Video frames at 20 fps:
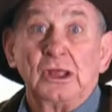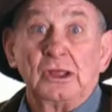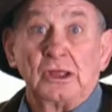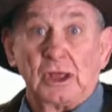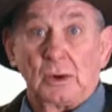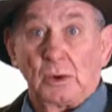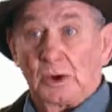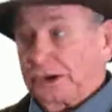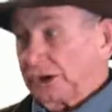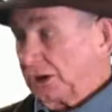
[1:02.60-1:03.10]
They
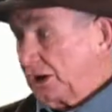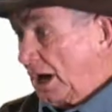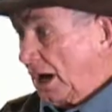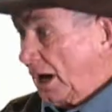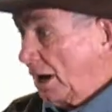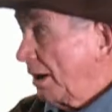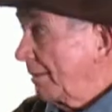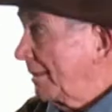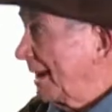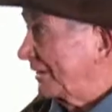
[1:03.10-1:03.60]
want to
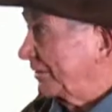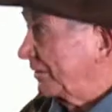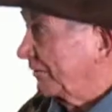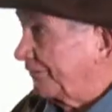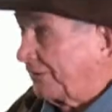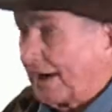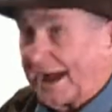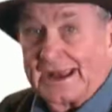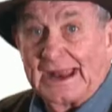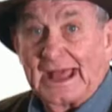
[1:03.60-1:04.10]
know about the
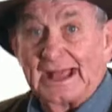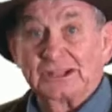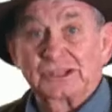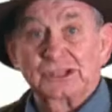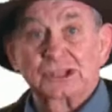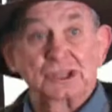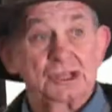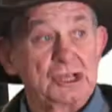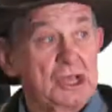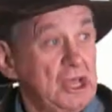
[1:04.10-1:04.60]

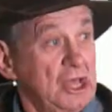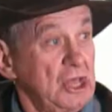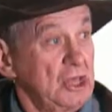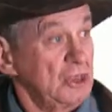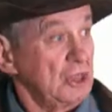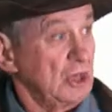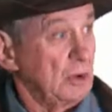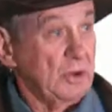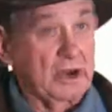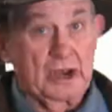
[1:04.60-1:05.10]
finance.
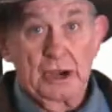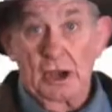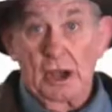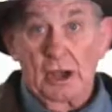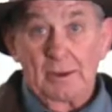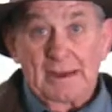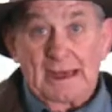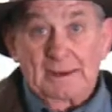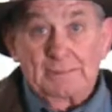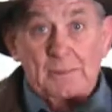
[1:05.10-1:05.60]
They want to know
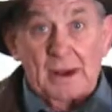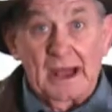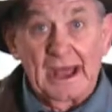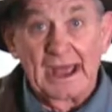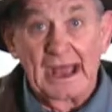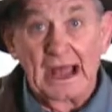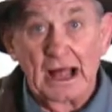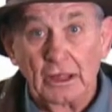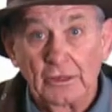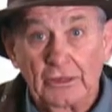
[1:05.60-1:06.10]
about my
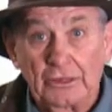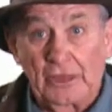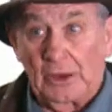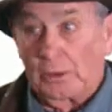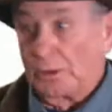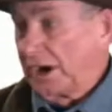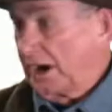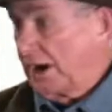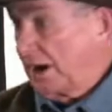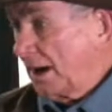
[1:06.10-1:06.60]
health. They
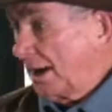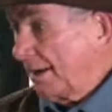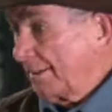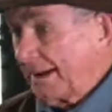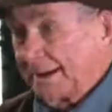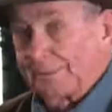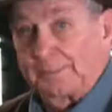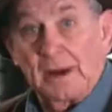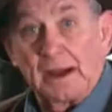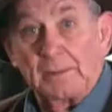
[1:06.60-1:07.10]
want to know
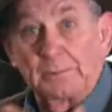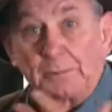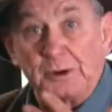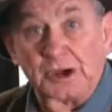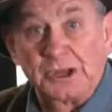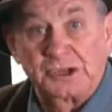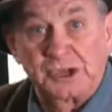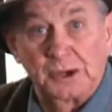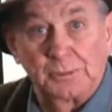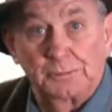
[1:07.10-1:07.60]
about my
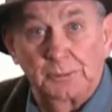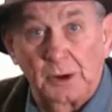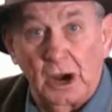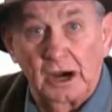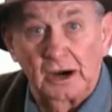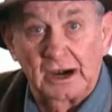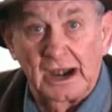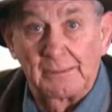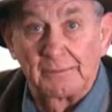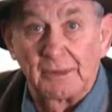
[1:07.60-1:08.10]
preaching
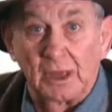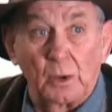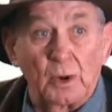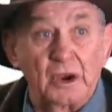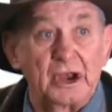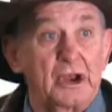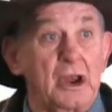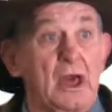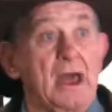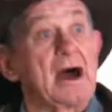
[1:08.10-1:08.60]
program. They
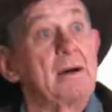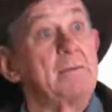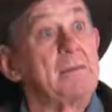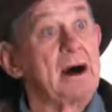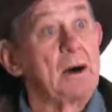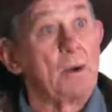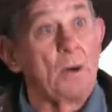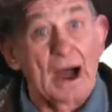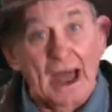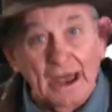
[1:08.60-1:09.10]
want to know how
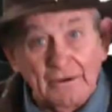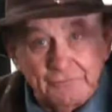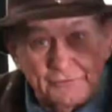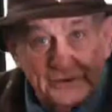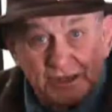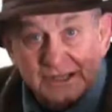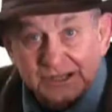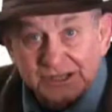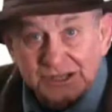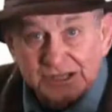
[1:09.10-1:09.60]
my wife
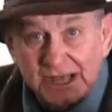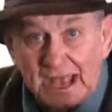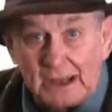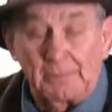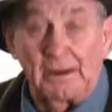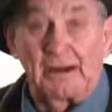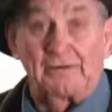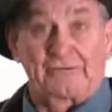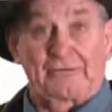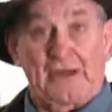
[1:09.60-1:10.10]
is, how
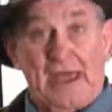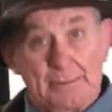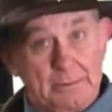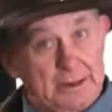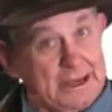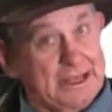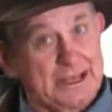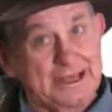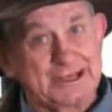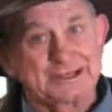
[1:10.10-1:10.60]
my
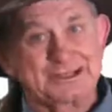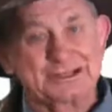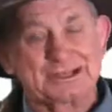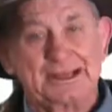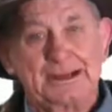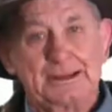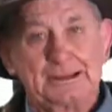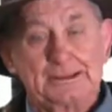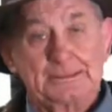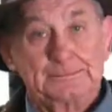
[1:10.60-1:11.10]
family is.
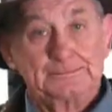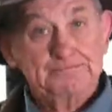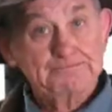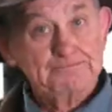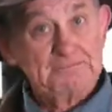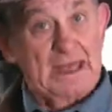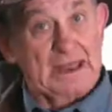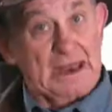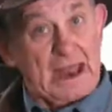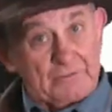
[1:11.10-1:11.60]

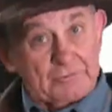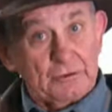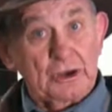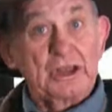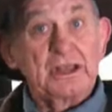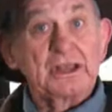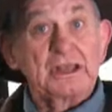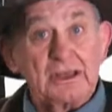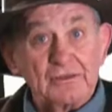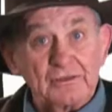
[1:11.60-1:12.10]
And I've got
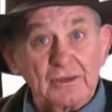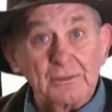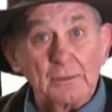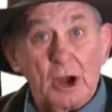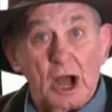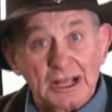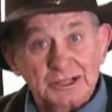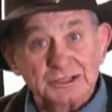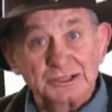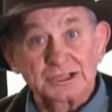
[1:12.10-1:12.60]
to give them
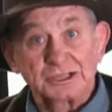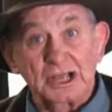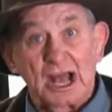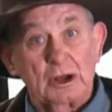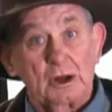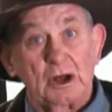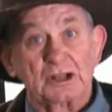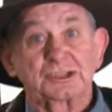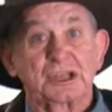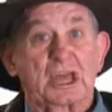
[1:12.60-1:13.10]
answers. I
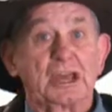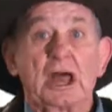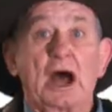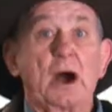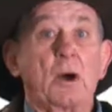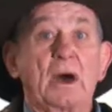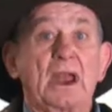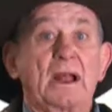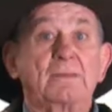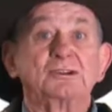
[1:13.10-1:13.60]
can't say, no,
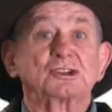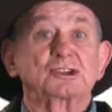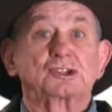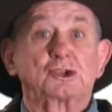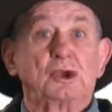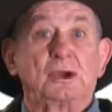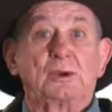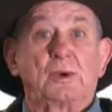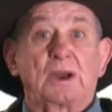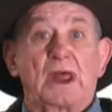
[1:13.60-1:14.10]
well, I'm just
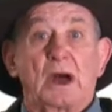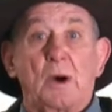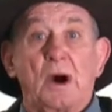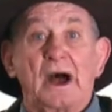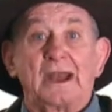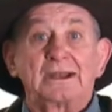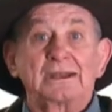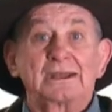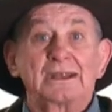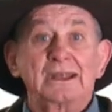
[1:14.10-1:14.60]
doing what I
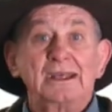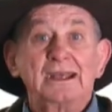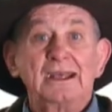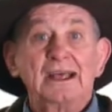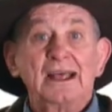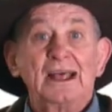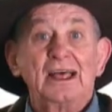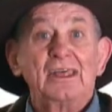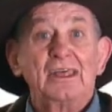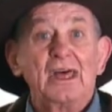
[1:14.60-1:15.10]
want.
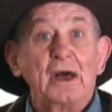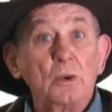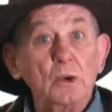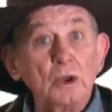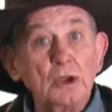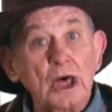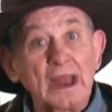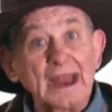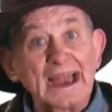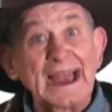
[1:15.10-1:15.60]
They will
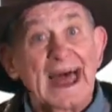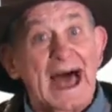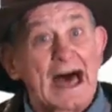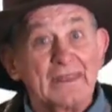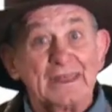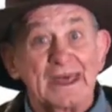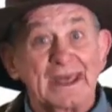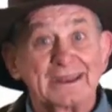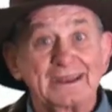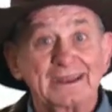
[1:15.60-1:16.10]
not allow
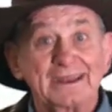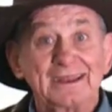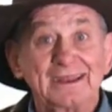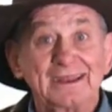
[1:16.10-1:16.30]
that.